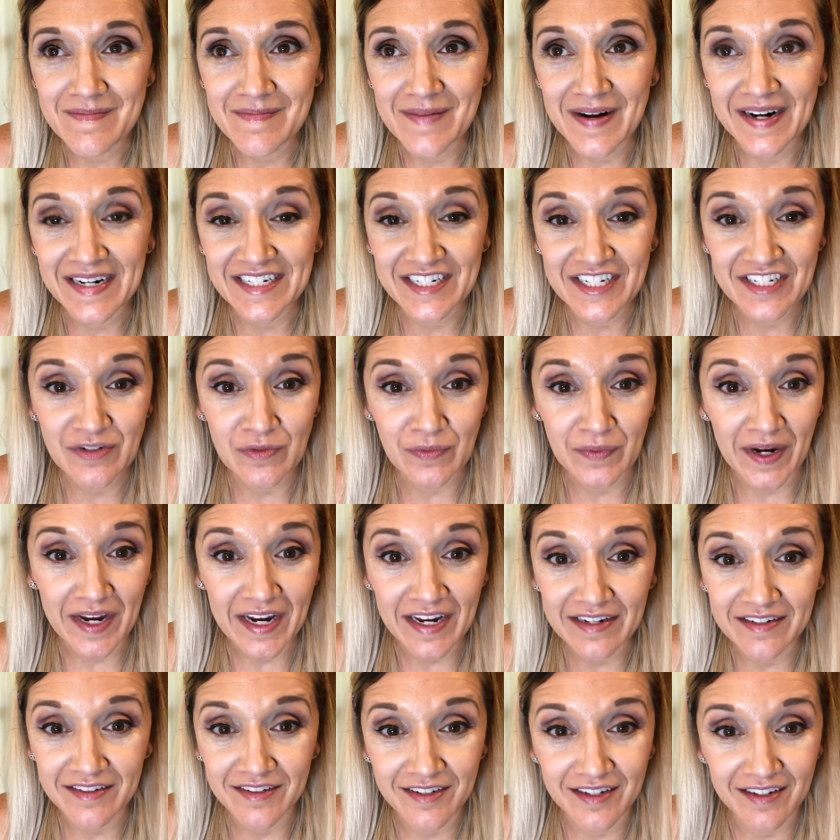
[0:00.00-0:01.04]
I just
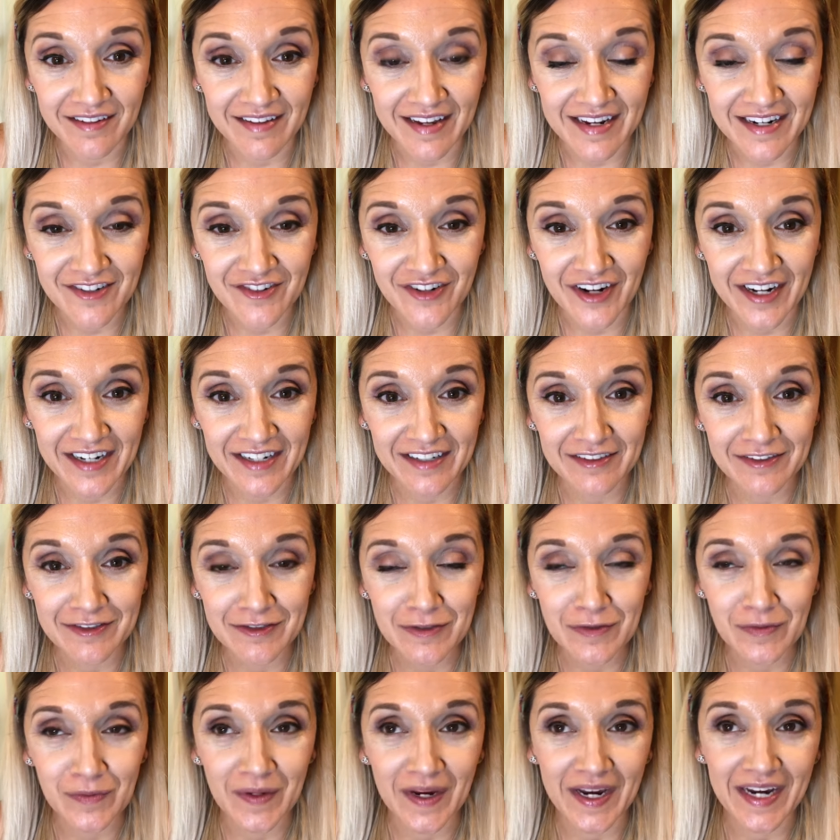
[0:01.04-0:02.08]
ran to like try to
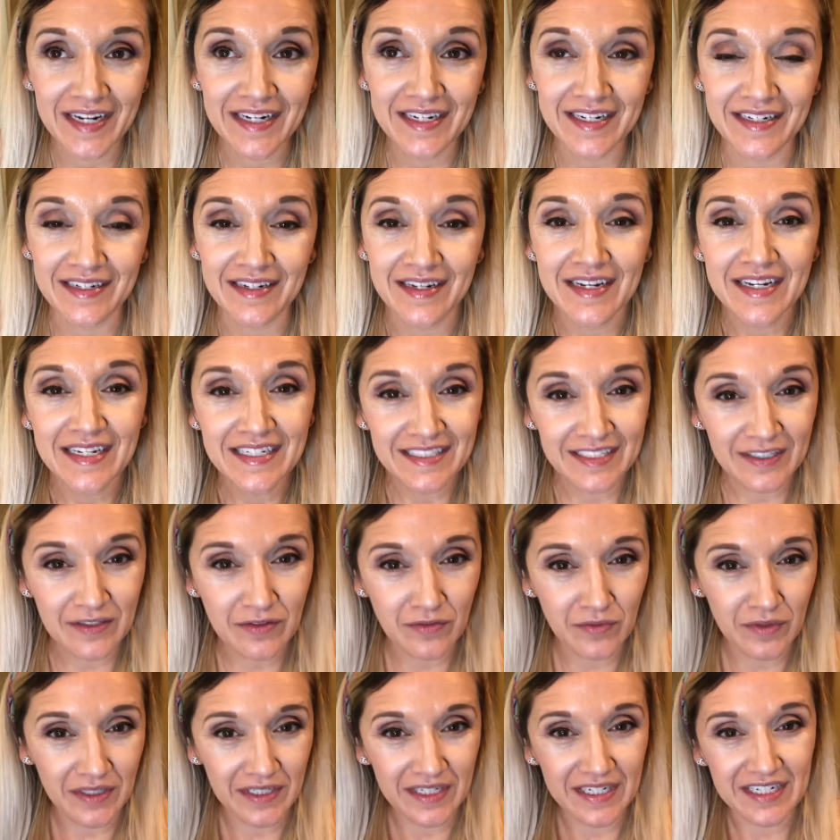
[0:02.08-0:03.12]
lose weight and didn't
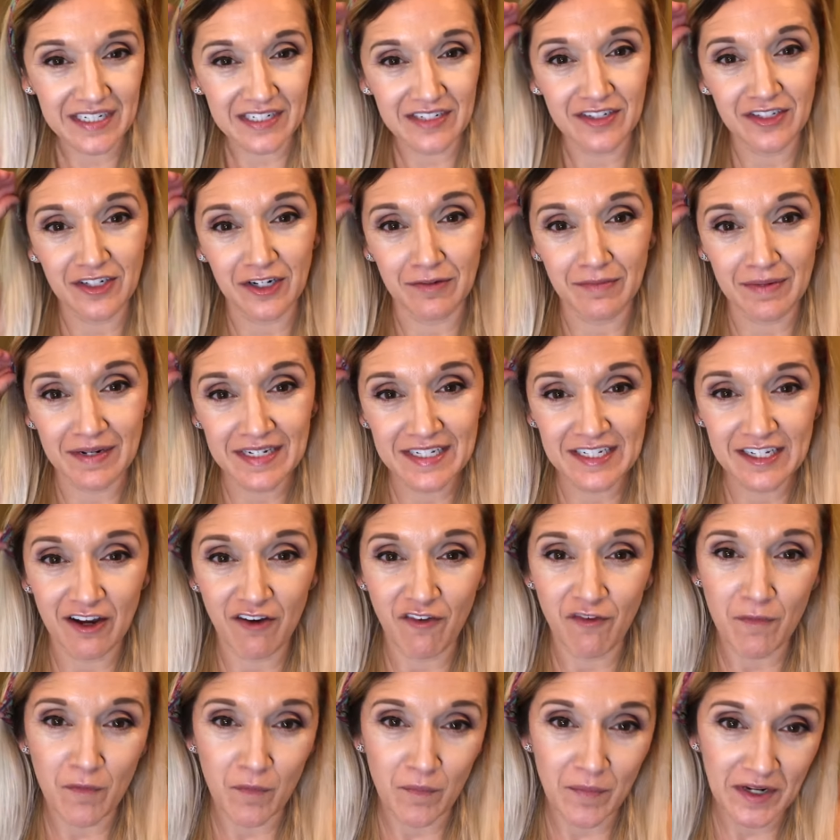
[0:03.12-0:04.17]
really concern
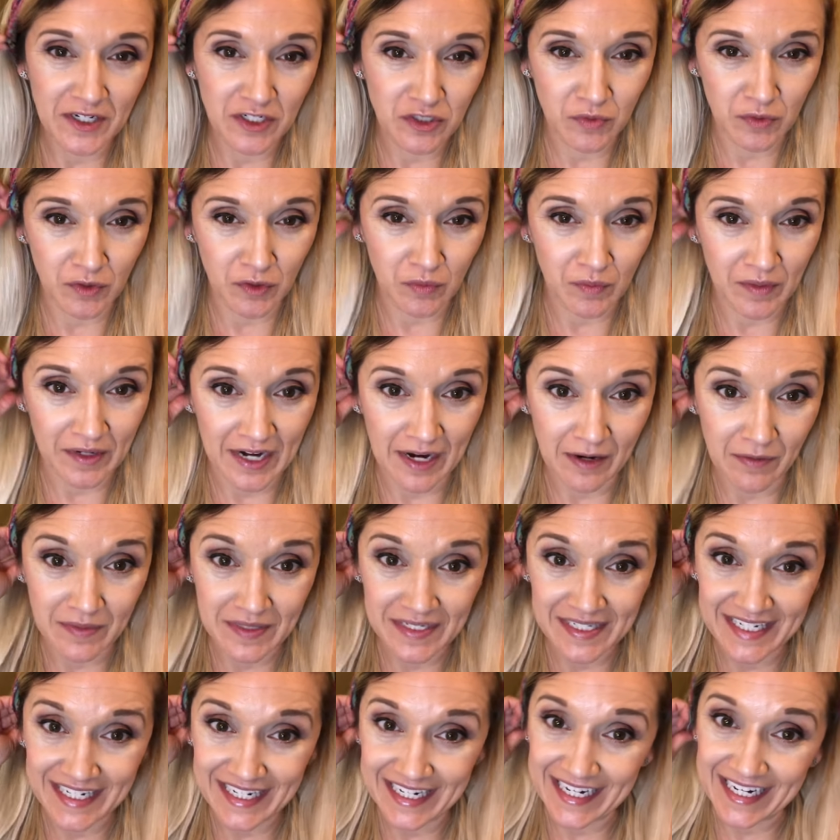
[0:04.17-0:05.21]
myself much with what I
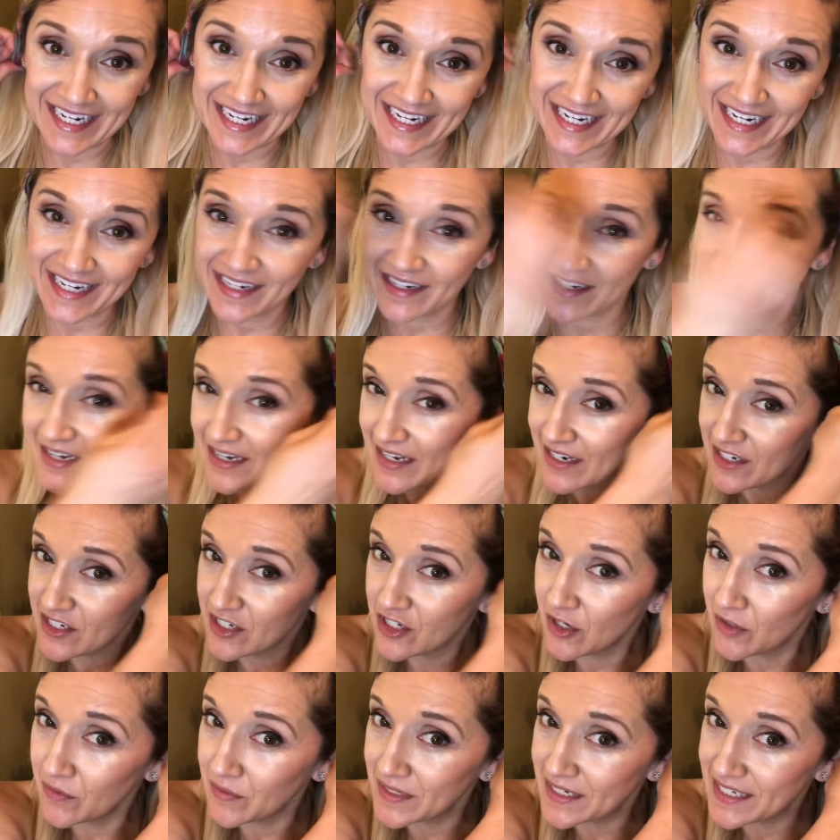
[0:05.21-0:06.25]
was eating.
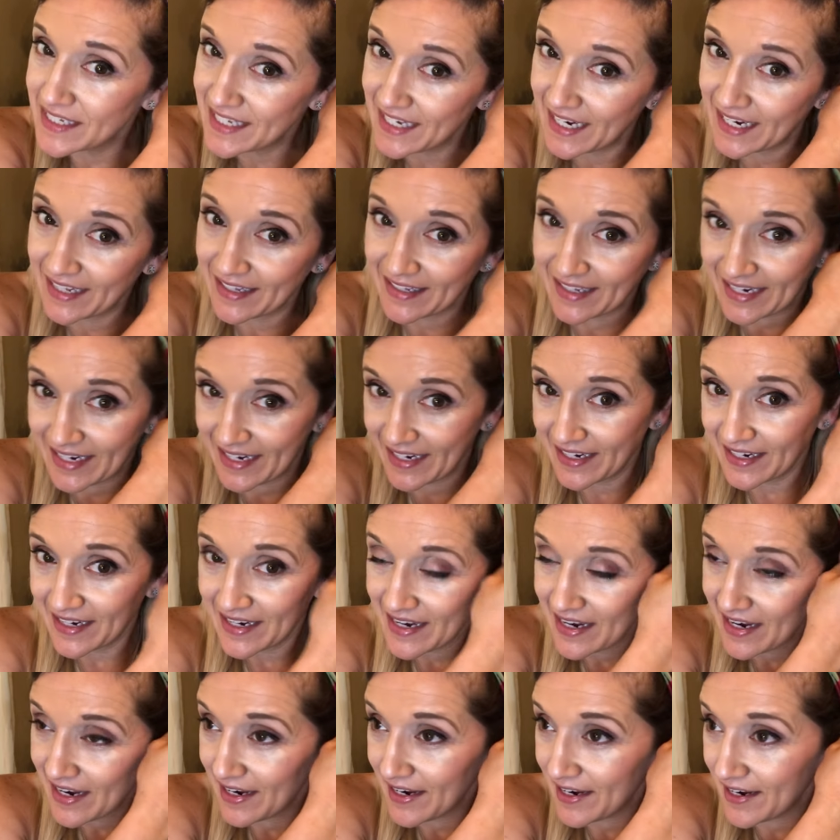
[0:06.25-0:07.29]
So I would say like
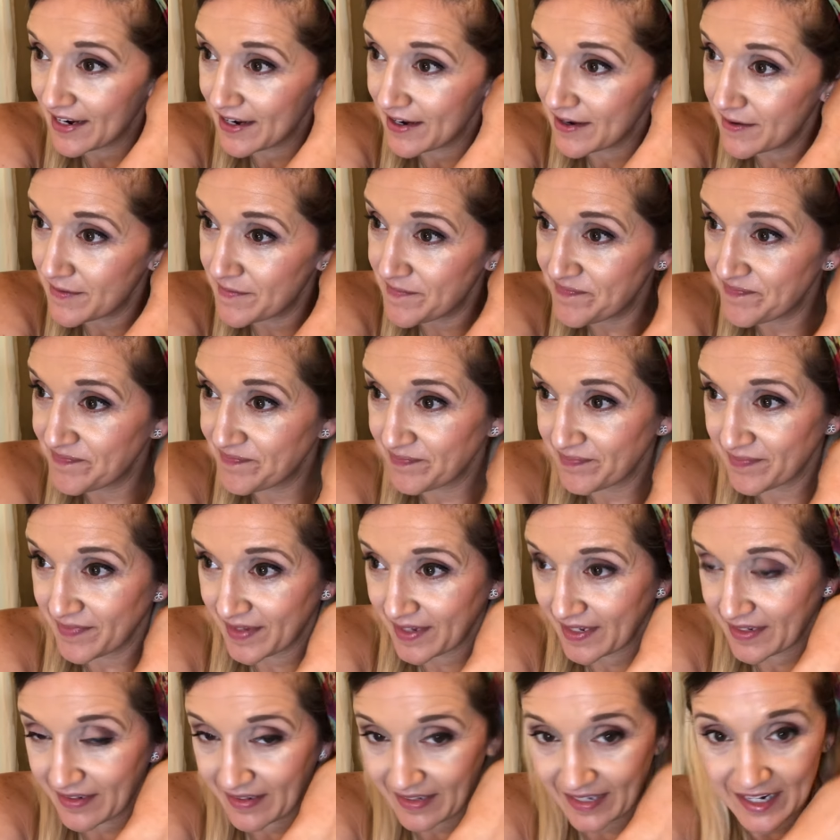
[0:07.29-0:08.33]

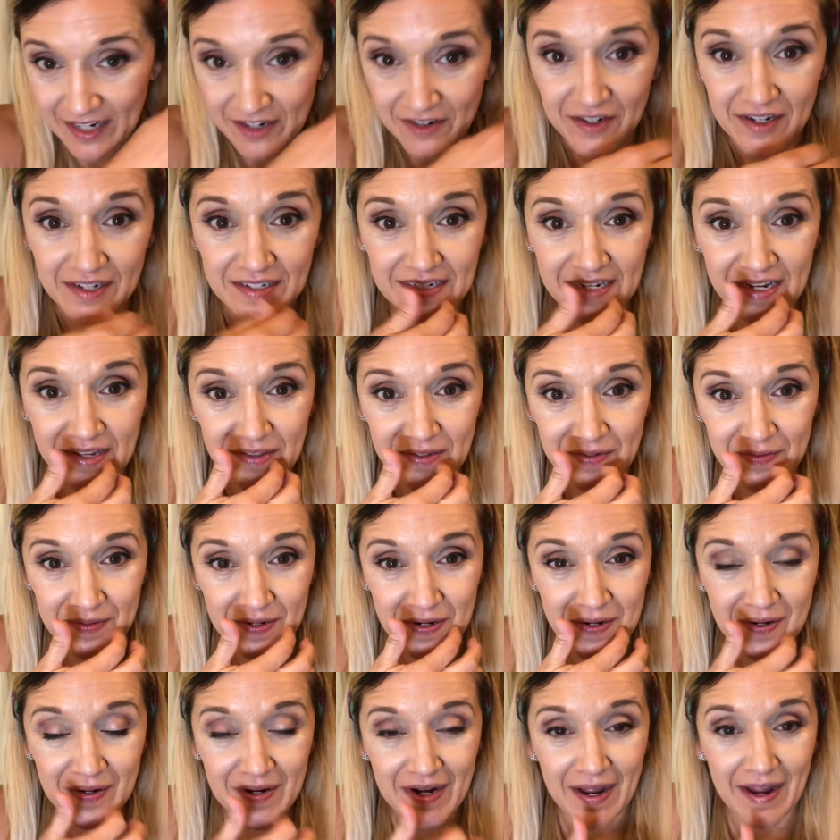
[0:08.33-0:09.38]
later on down the
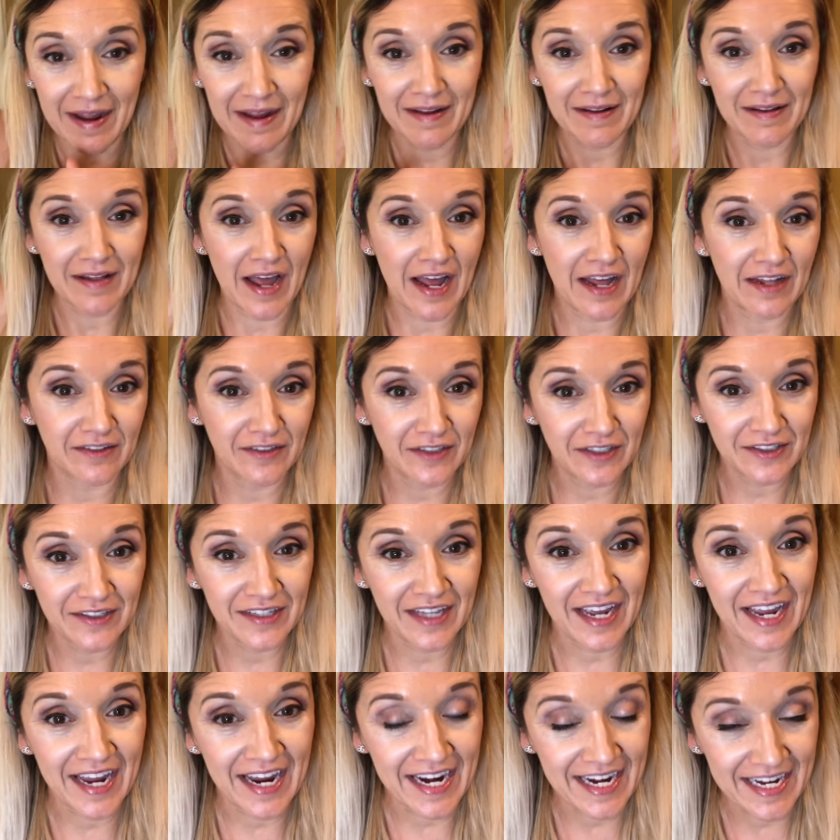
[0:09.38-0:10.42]
road, I learned
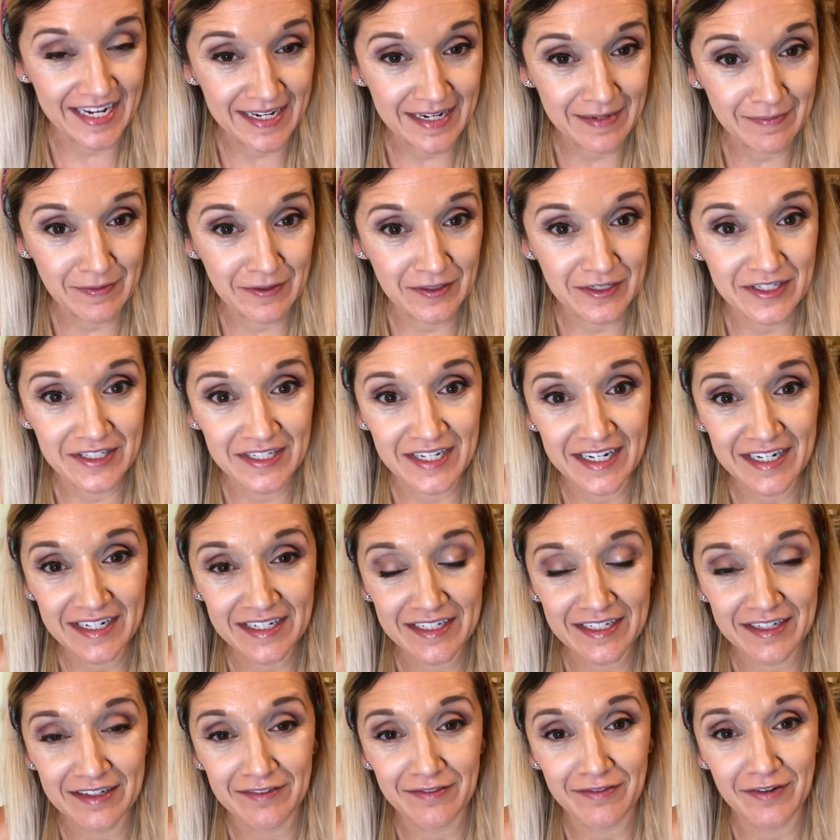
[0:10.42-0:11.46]
that 80%
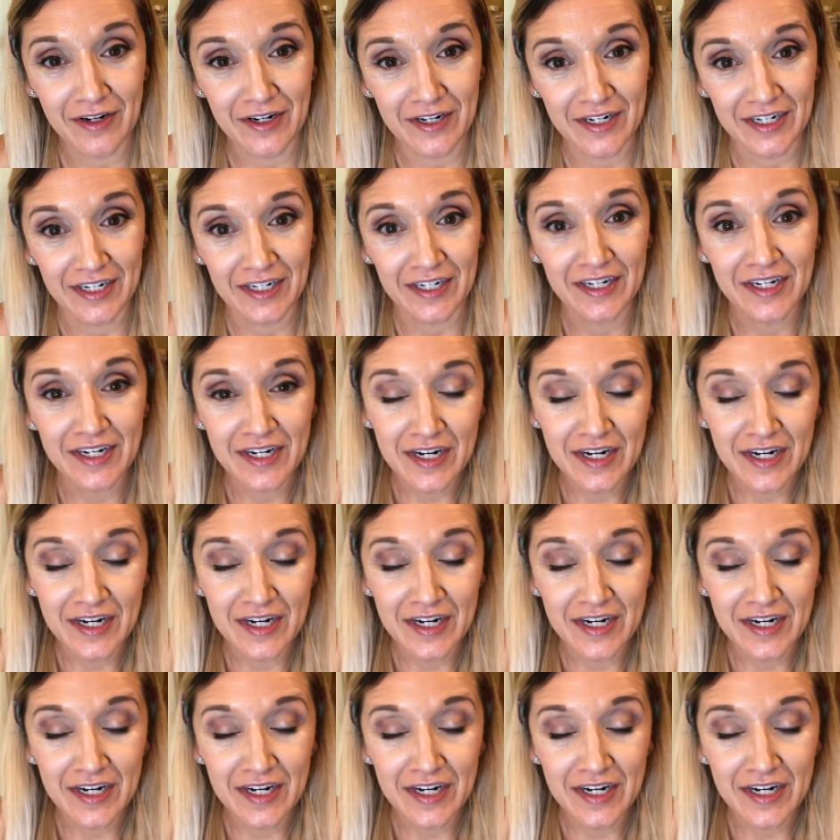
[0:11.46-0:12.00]
of our